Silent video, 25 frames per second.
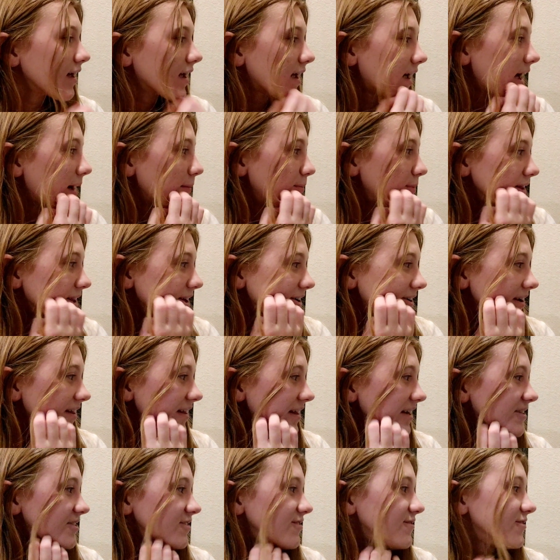Capillary
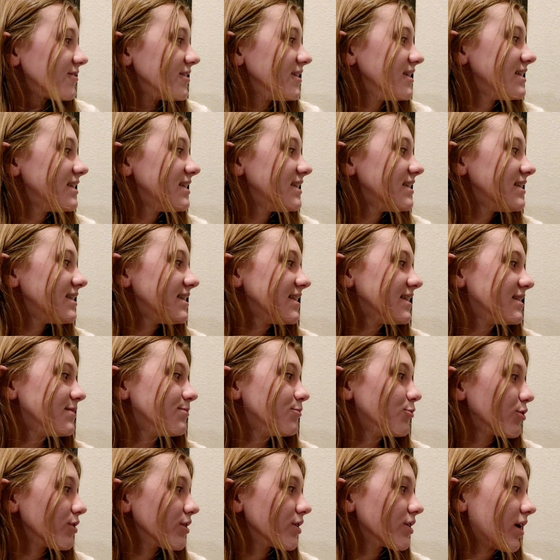electrophoresis is
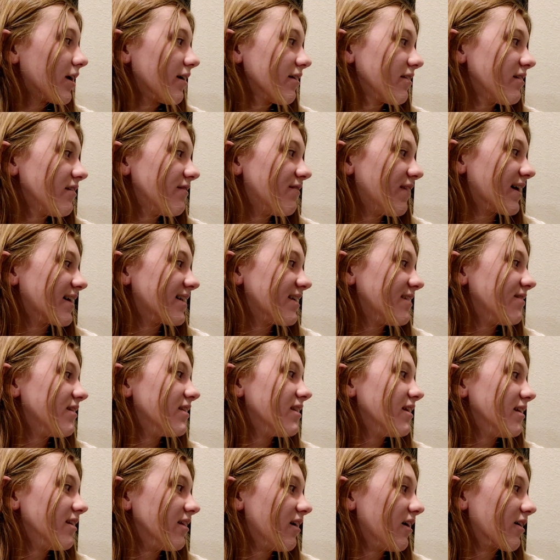more cost-effective in
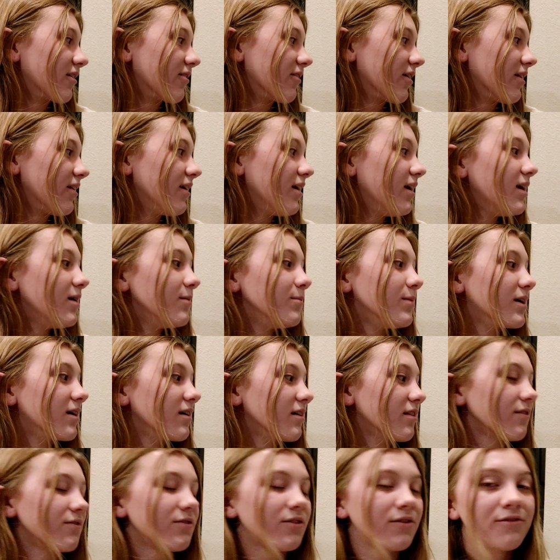the long run
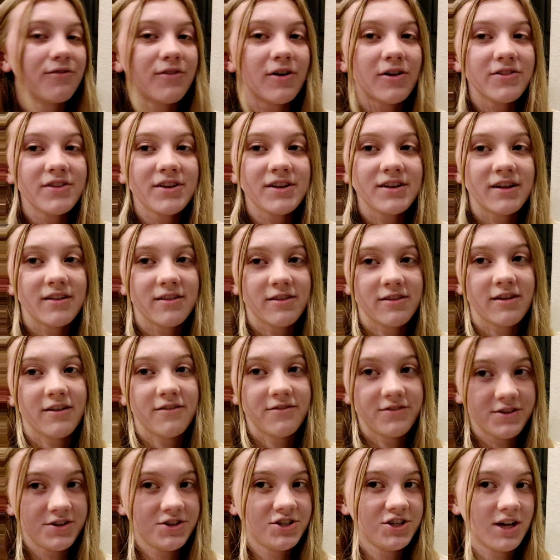because of the faultiness
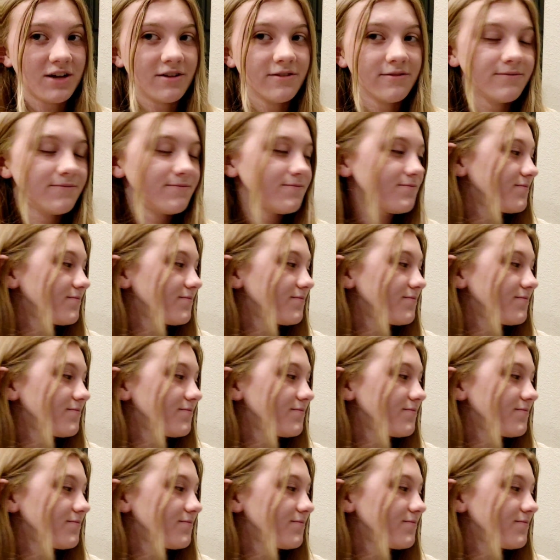of the gel.